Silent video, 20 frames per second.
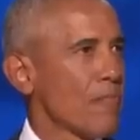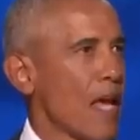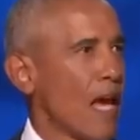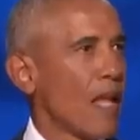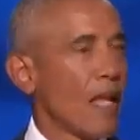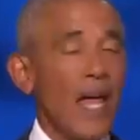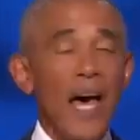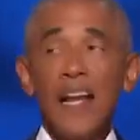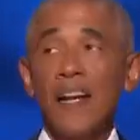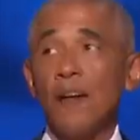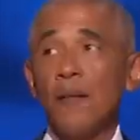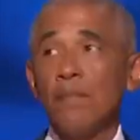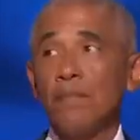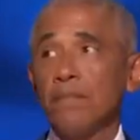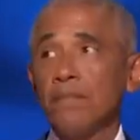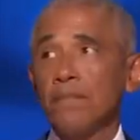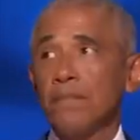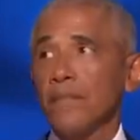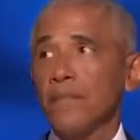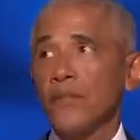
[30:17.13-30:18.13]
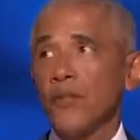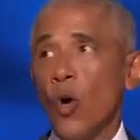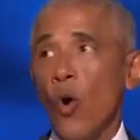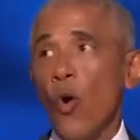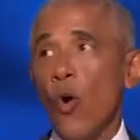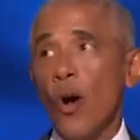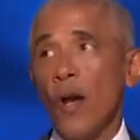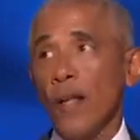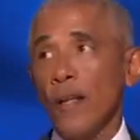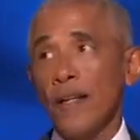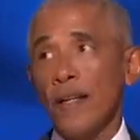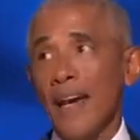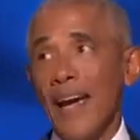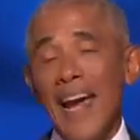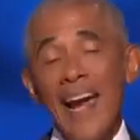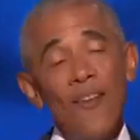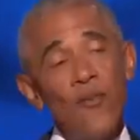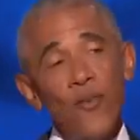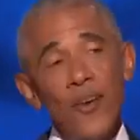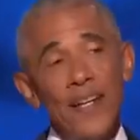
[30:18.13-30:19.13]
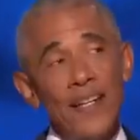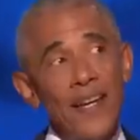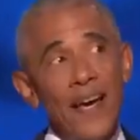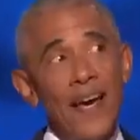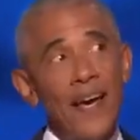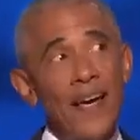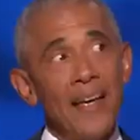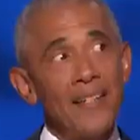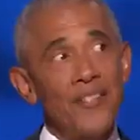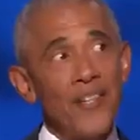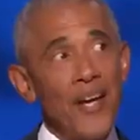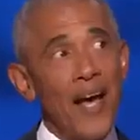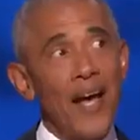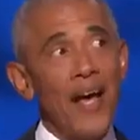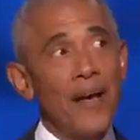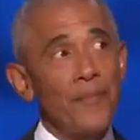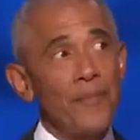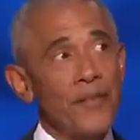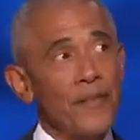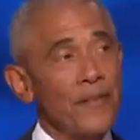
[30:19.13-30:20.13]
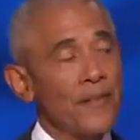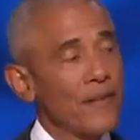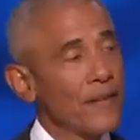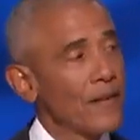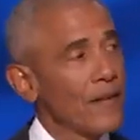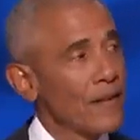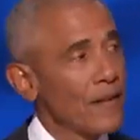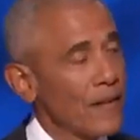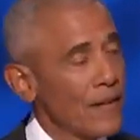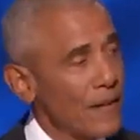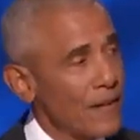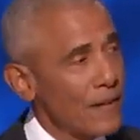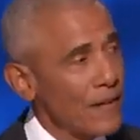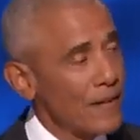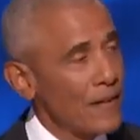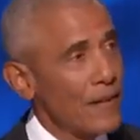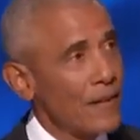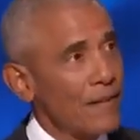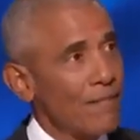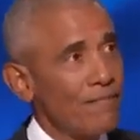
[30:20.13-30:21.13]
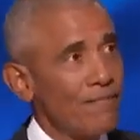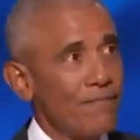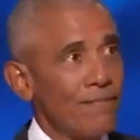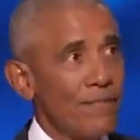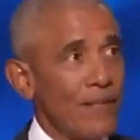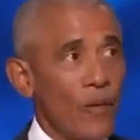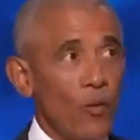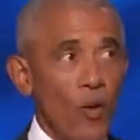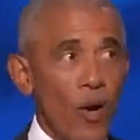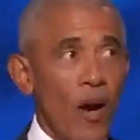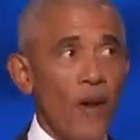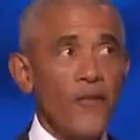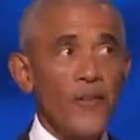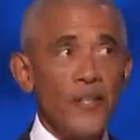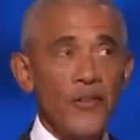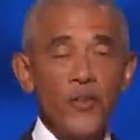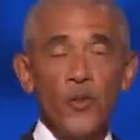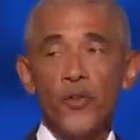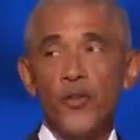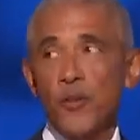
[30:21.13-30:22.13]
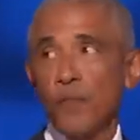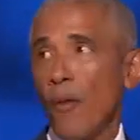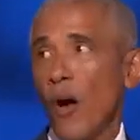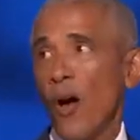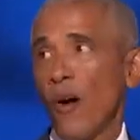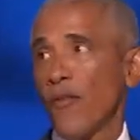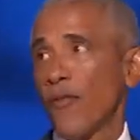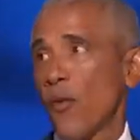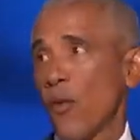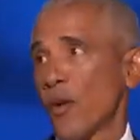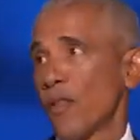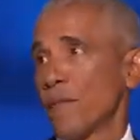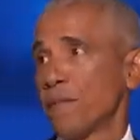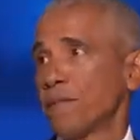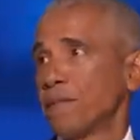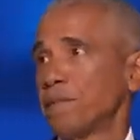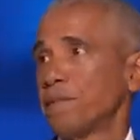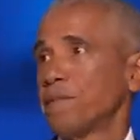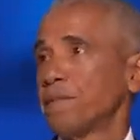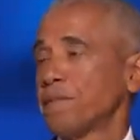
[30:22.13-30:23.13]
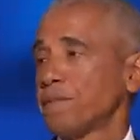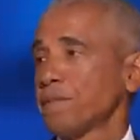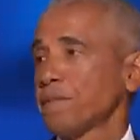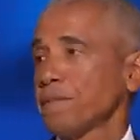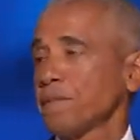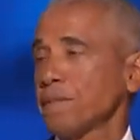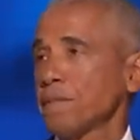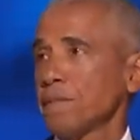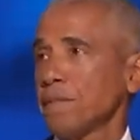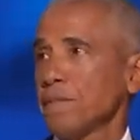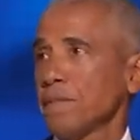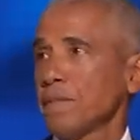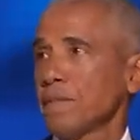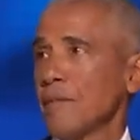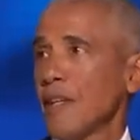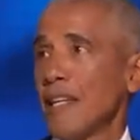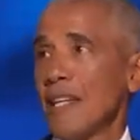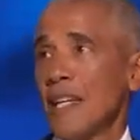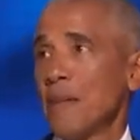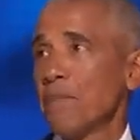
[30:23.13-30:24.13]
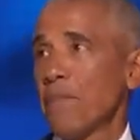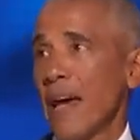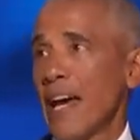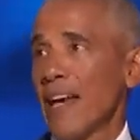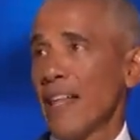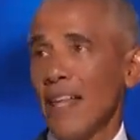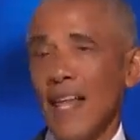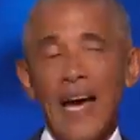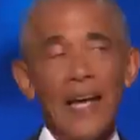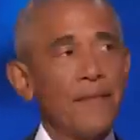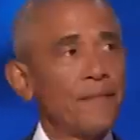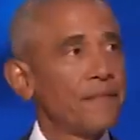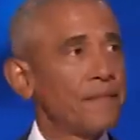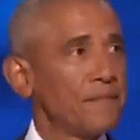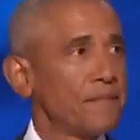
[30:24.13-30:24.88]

A lot of them toiled every day at jobs that were often too small for them and didn't pay a lot.